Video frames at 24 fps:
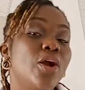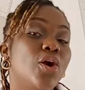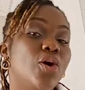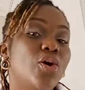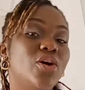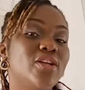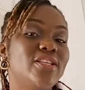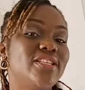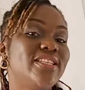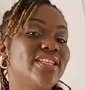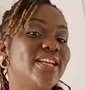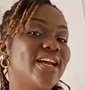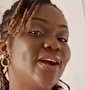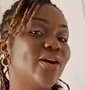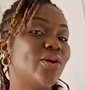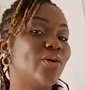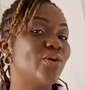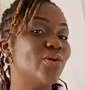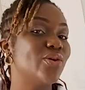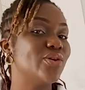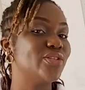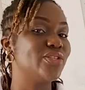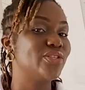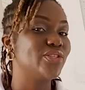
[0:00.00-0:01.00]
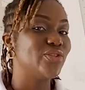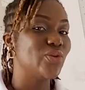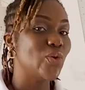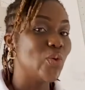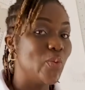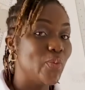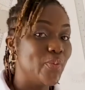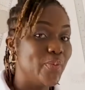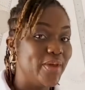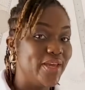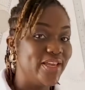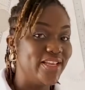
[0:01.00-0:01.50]
cutting across so
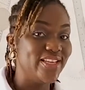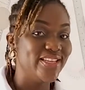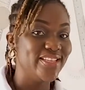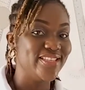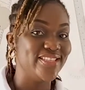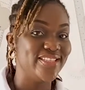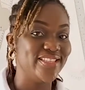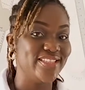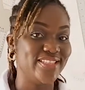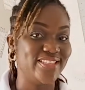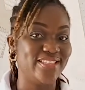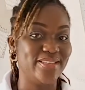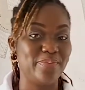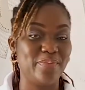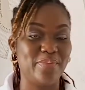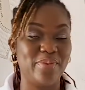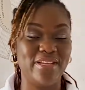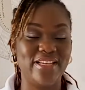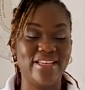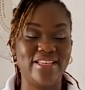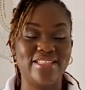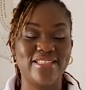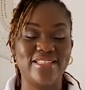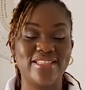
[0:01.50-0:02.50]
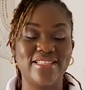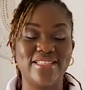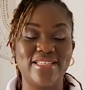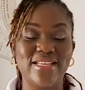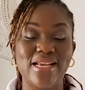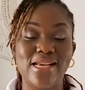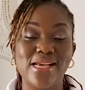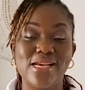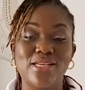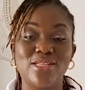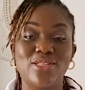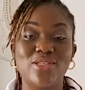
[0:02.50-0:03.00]
many disciplines.
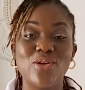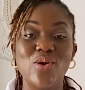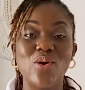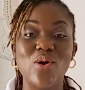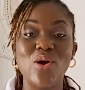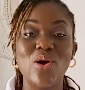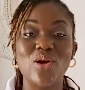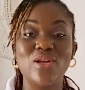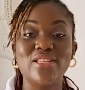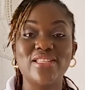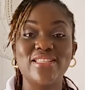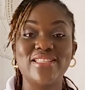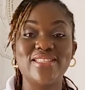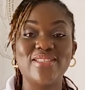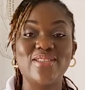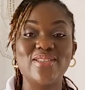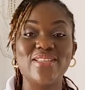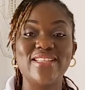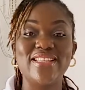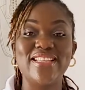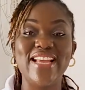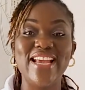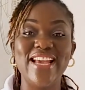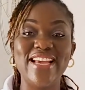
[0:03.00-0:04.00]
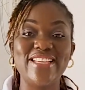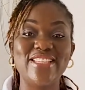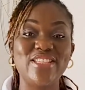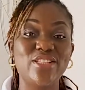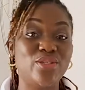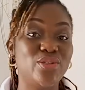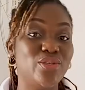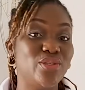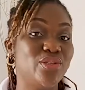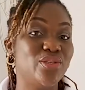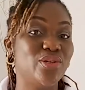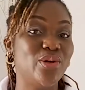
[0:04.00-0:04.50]
So on today's
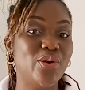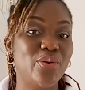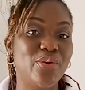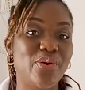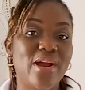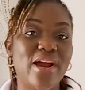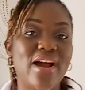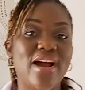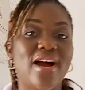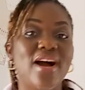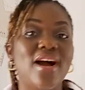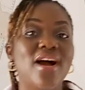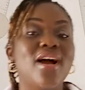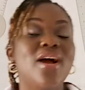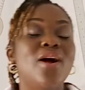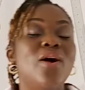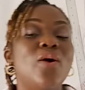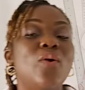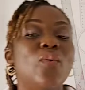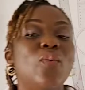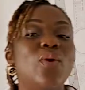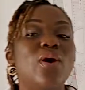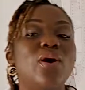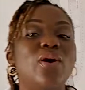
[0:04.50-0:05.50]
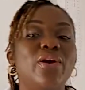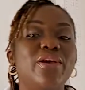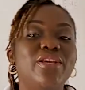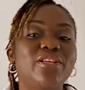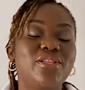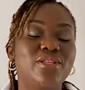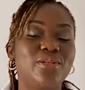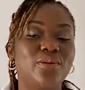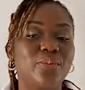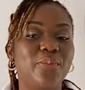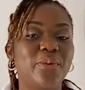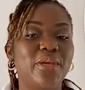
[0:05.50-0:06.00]
tutorial, we're going
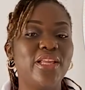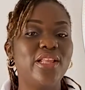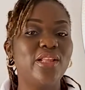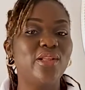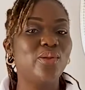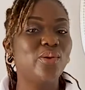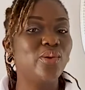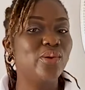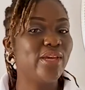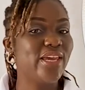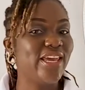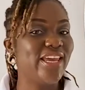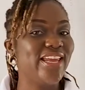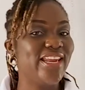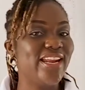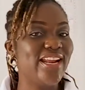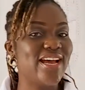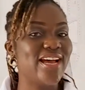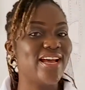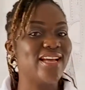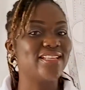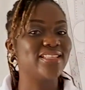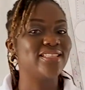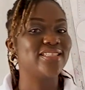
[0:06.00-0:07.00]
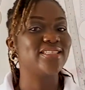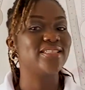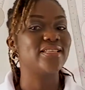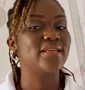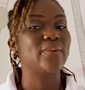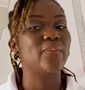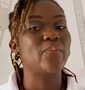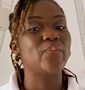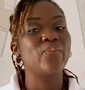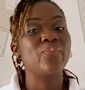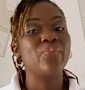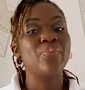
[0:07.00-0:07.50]
to be looking at
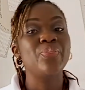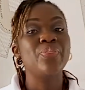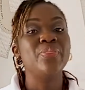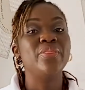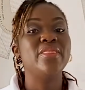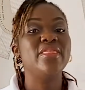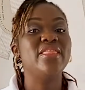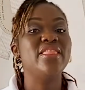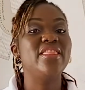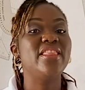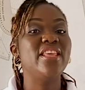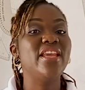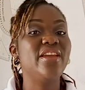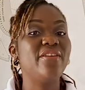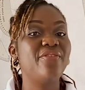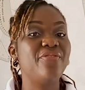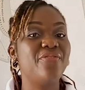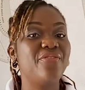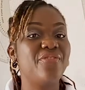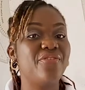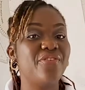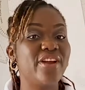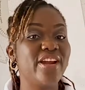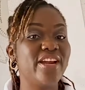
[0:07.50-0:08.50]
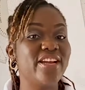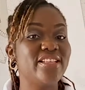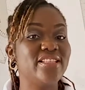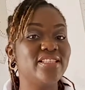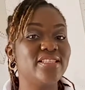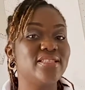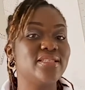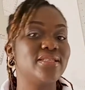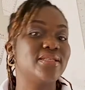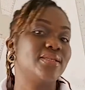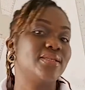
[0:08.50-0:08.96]
different